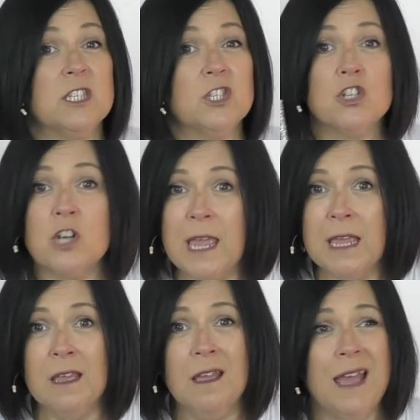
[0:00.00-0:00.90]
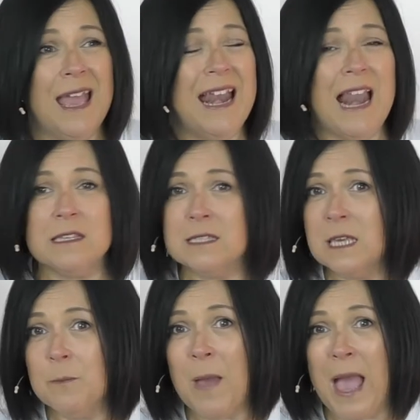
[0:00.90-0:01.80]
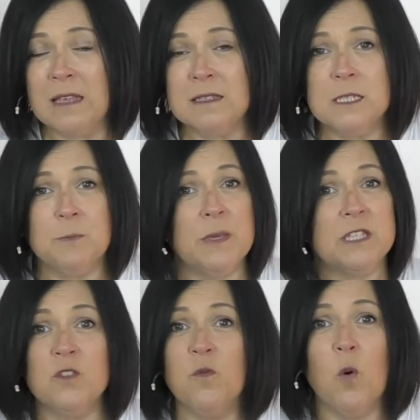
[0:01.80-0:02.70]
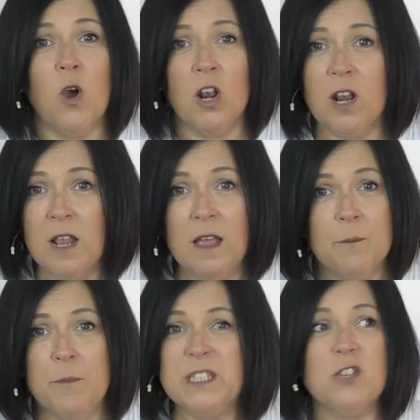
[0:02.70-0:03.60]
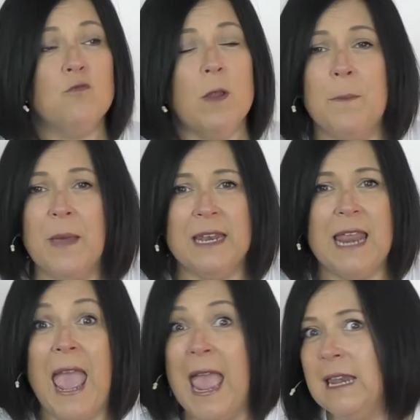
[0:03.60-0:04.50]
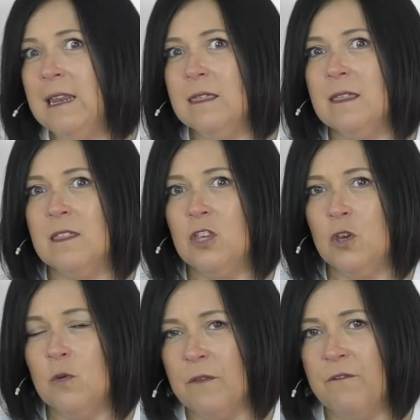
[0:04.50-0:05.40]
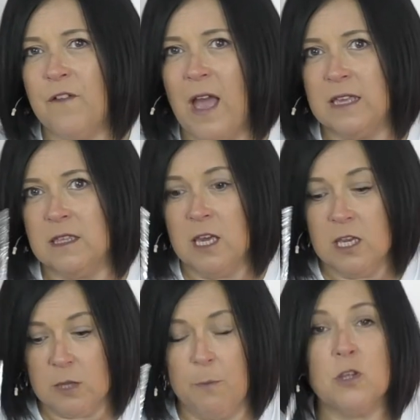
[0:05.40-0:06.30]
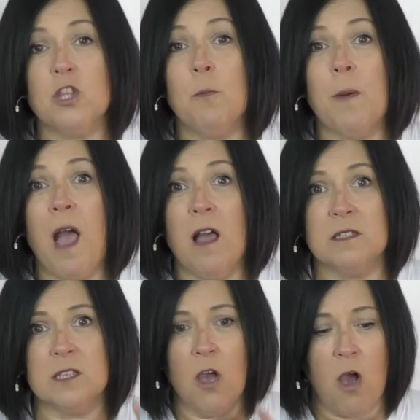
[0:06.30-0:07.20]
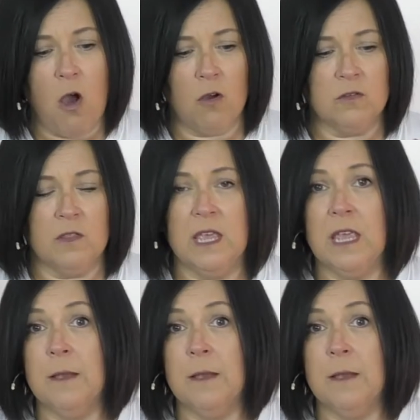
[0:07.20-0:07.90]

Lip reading: string, elastic bands, bits of wool, bits of ribbon, anything that you can find to put your bars on the